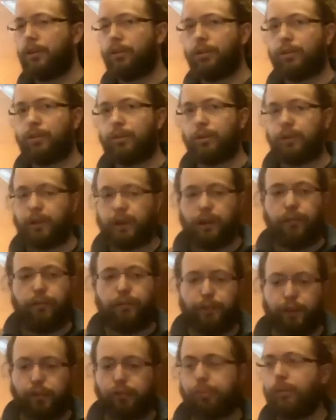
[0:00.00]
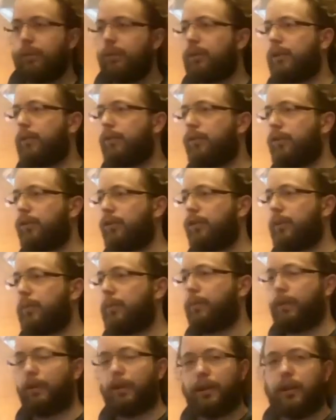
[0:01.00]
So, okay, Facebook, for
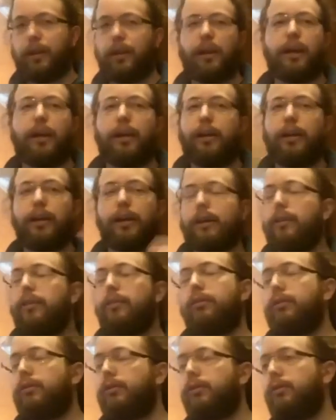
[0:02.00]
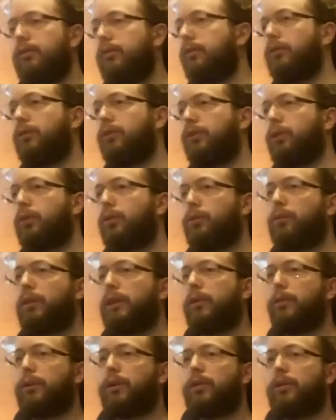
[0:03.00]
example. I, I, I don't
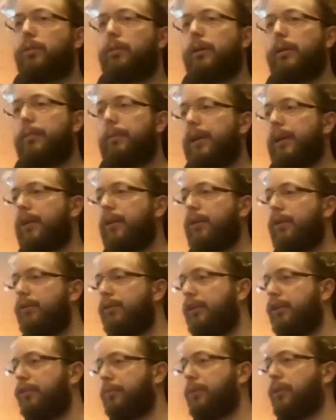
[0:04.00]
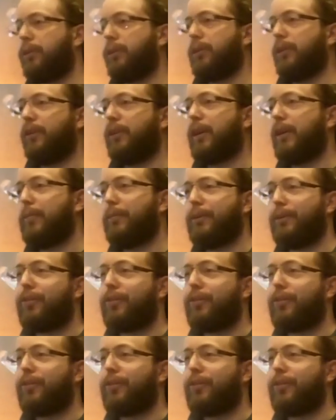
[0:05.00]
really want to be picking on Facebook all the time.